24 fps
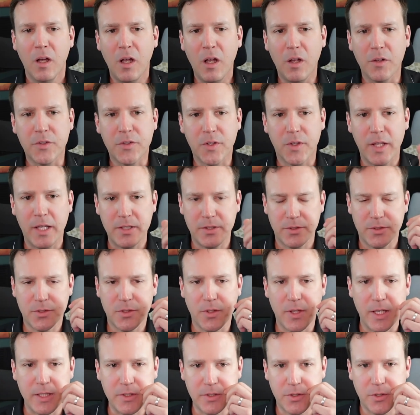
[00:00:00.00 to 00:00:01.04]
Oh, so
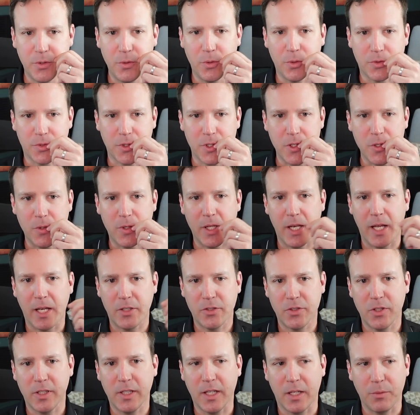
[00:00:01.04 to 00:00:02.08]
that's cool. So you can
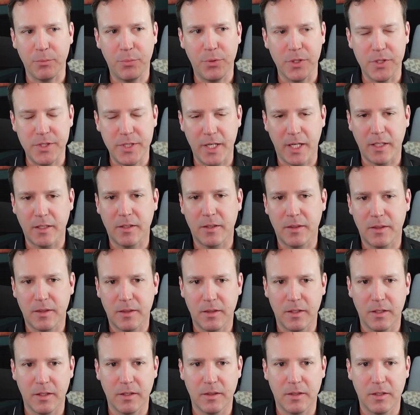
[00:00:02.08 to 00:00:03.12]
actually then protect
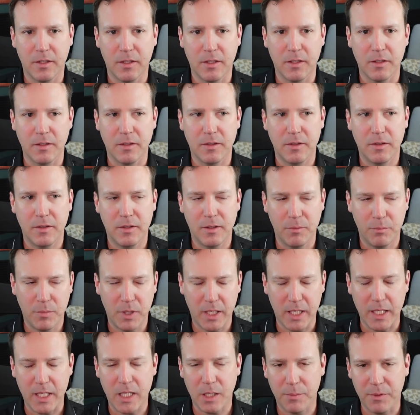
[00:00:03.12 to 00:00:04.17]
the
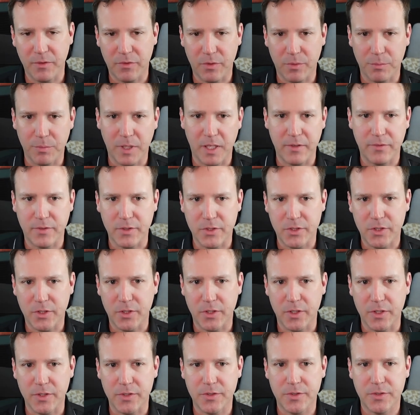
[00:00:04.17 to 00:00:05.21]
money coming from life
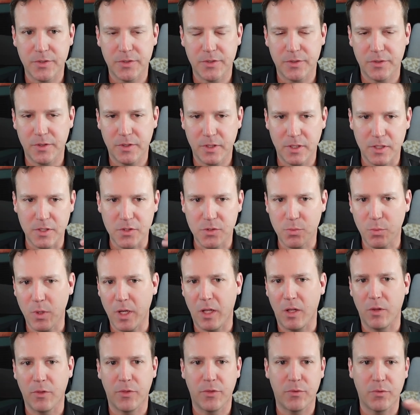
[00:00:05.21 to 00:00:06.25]
insurance as
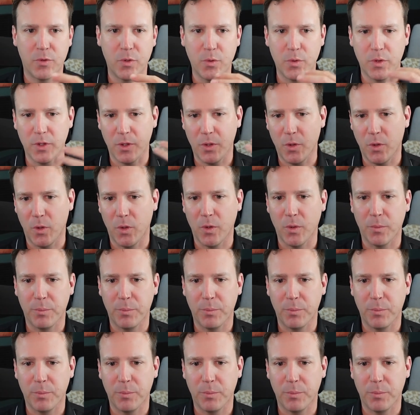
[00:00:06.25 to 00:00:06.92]
well through the whole